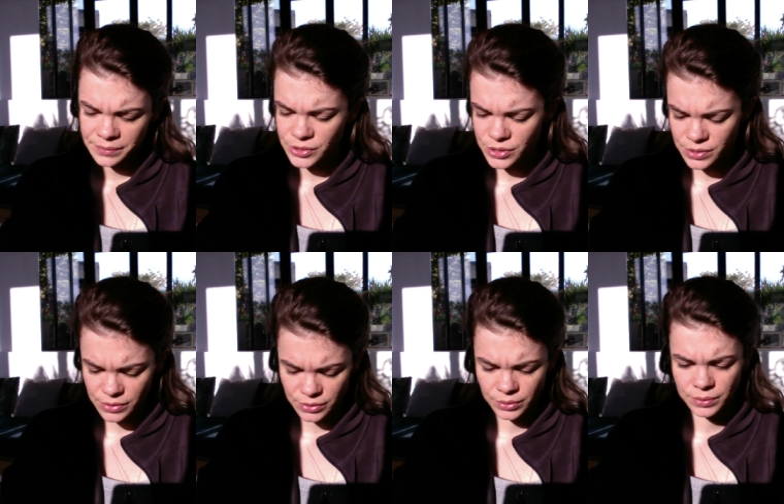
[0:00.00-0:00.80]
just,
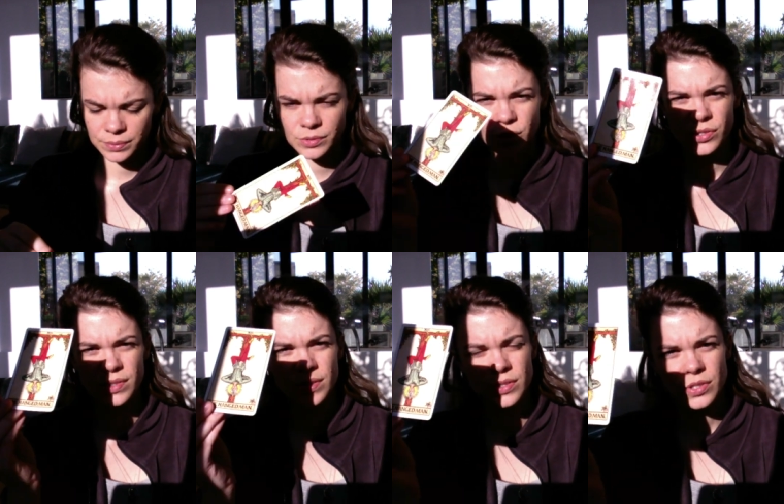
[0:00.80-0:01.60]
you know,
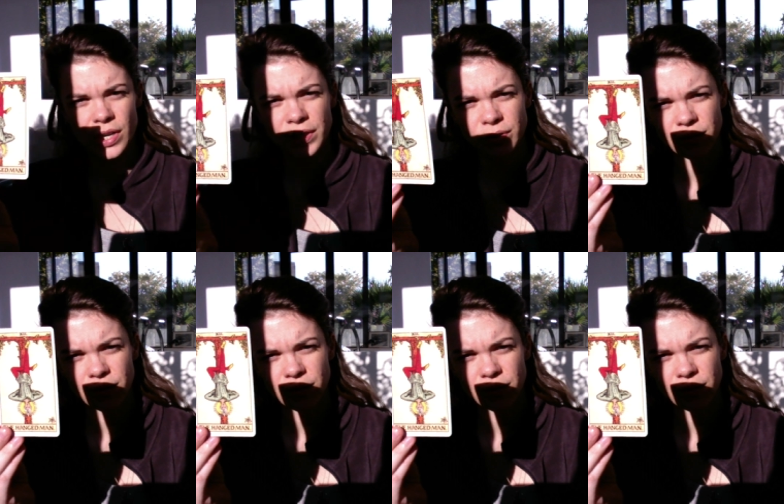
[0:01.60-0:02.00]
try to